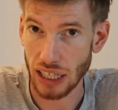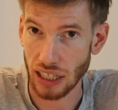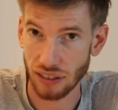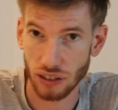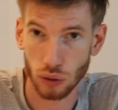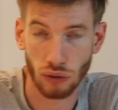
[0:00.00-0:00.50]
They're
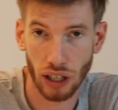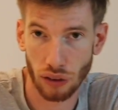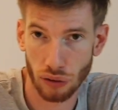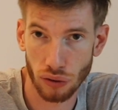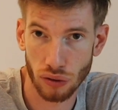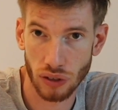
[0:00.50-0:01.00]
still run
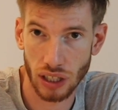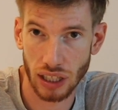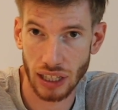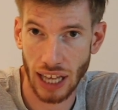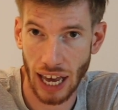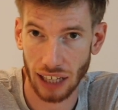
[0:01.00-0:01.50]
through
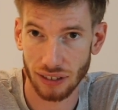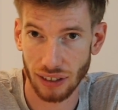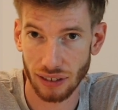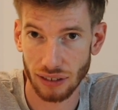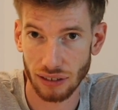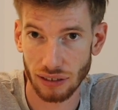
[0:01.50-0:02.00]
the
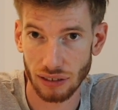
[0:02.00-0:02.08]
HEX